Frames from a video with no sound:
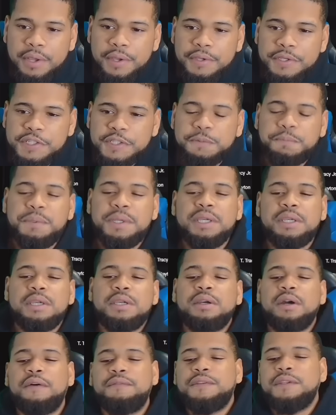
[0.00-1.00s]

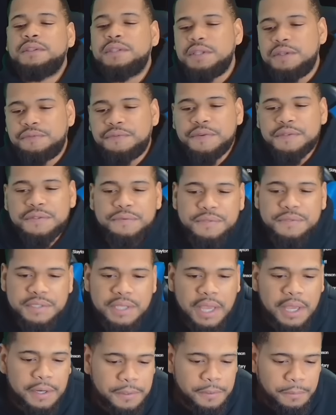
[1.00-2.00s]
Speaking of the defensive
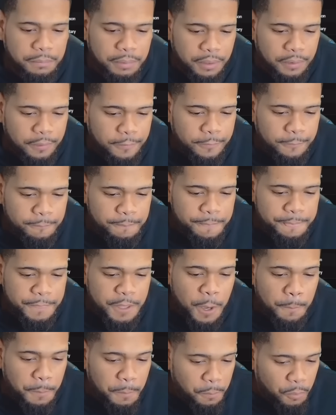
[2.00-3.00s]
side of the ball, a
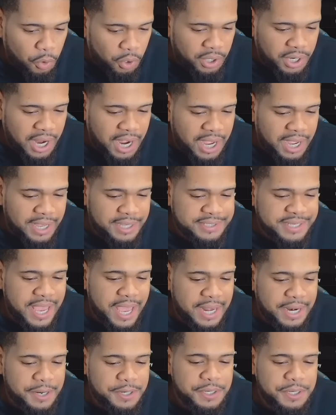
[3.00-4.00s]
couple more guys
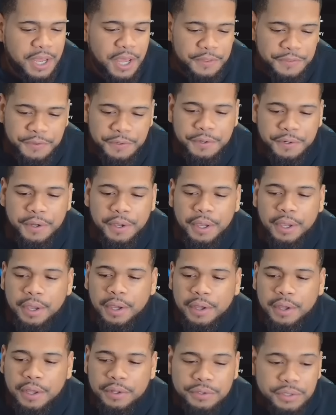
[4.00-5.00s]
had another
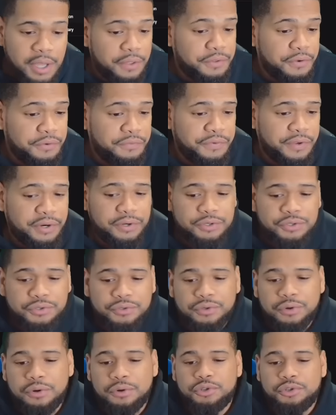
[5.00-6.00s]
very
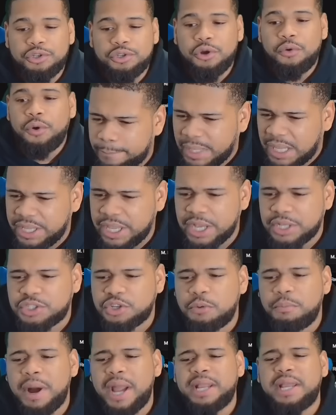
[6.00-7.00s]
strong showing. Yeah, so
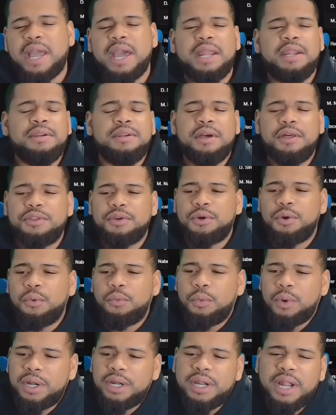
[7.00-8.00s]
Micah had another
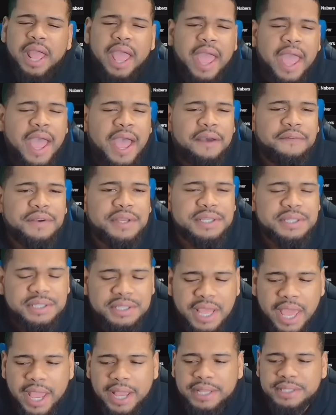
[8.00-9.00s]
1.5
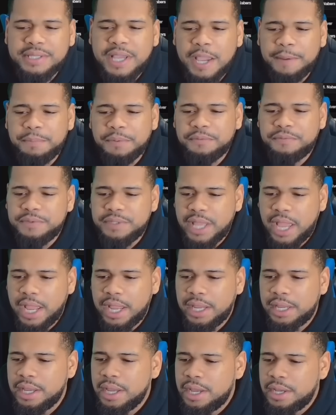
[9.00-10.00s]
sack type of
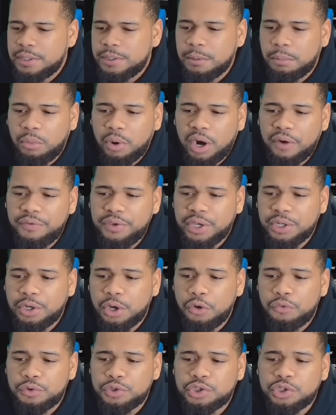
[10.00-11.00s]
day. DeMarvion
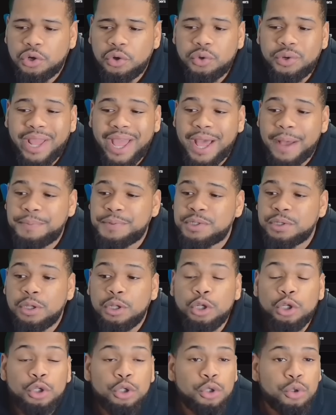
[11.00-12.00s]
Overshown
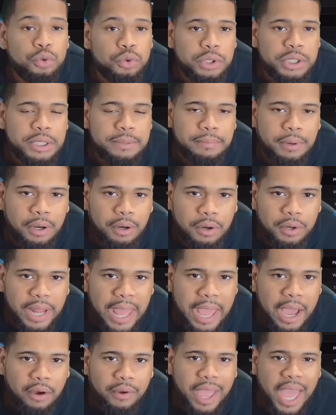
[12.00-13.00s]
absolutely balled
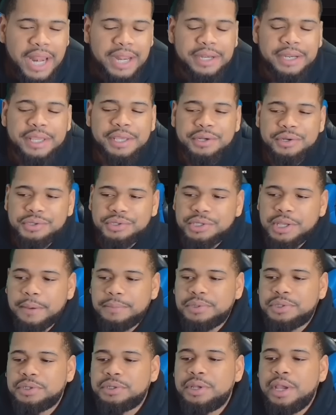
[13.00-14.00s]
out, had an
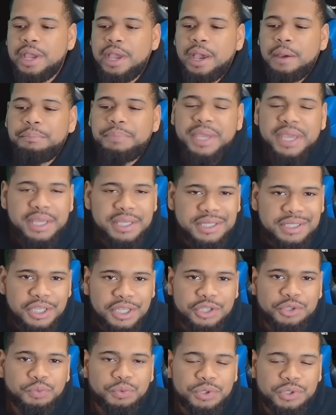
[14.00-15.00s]
interception, pick
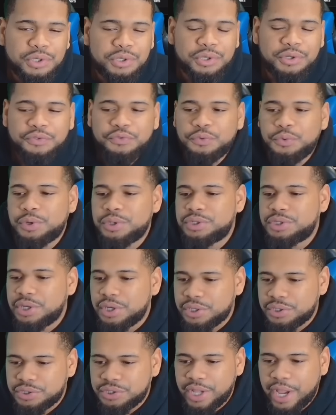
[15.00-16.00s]
six return for a
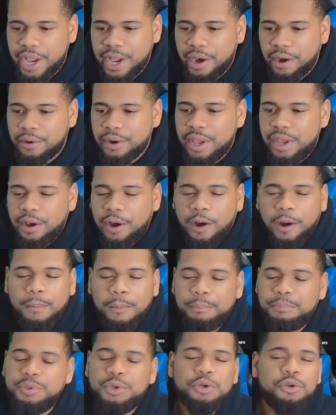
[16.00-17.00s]
touchdown.
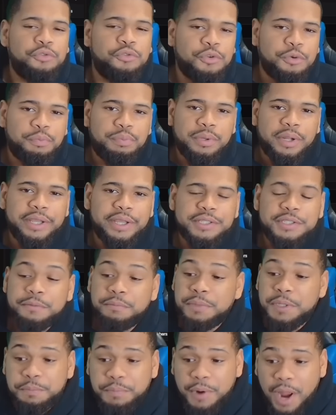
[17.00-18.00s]
Beautiful play to
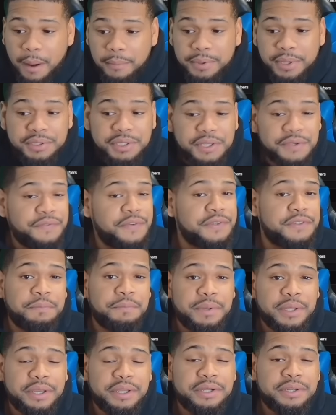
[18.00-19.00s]
me, probably a defensive
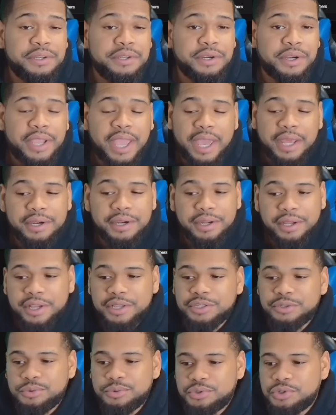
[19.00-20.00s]
player of the year candidate
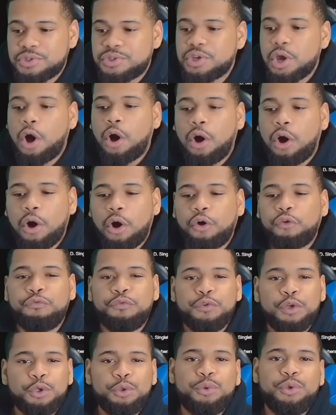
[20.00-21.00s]
because it was just all
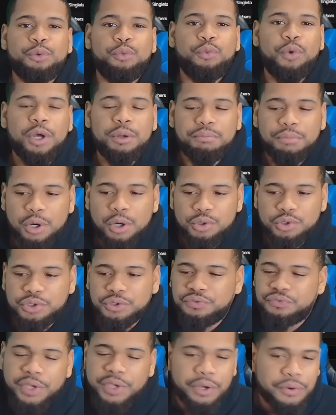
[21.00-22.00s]
fluid in one
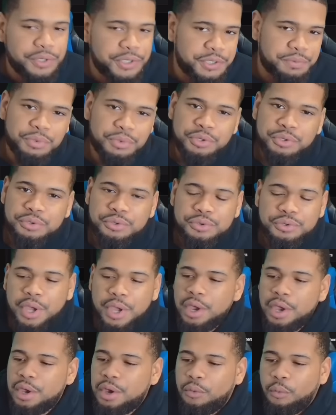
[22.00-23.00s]
motion, very smooth.
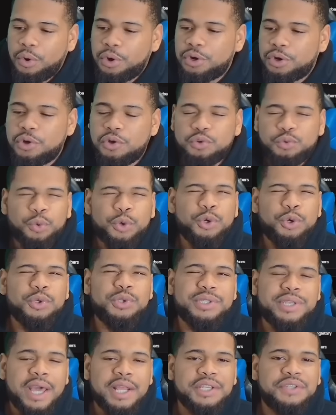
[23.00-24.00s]
One of those real
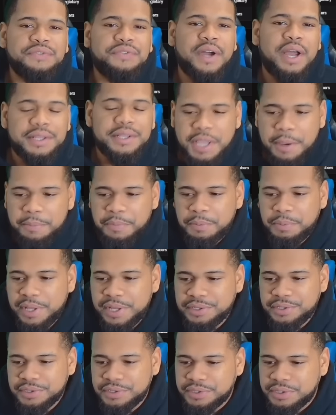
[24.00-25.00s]
satisfying type of
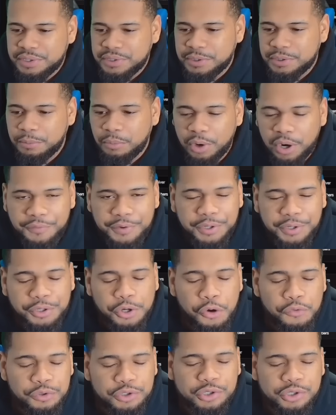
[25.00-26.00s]
plays to see. And DeMarvion
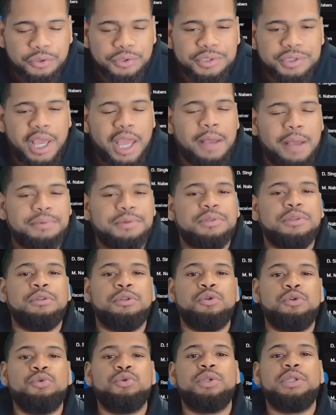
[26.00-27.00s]
Overshown is
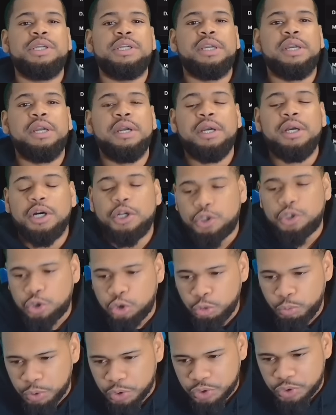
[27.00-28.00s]
absolutely a
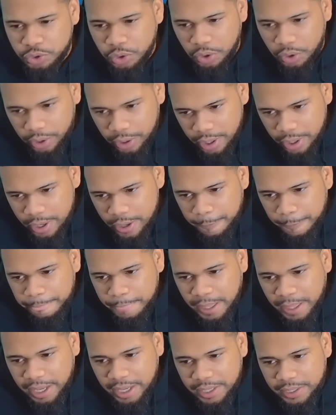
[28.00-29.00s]
superstar.
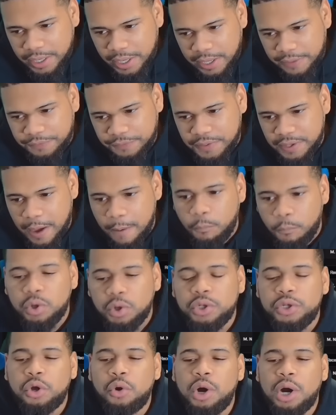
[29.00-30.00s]
And I think I'm
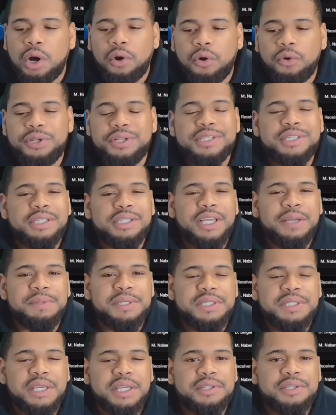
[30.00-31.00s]
willing to go out on this limb and
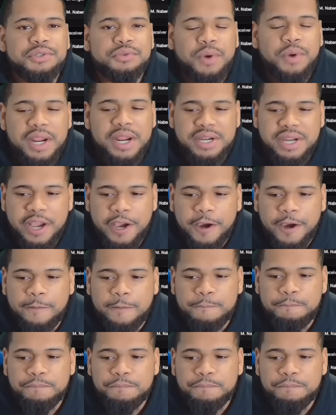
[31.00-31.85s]
say this right now.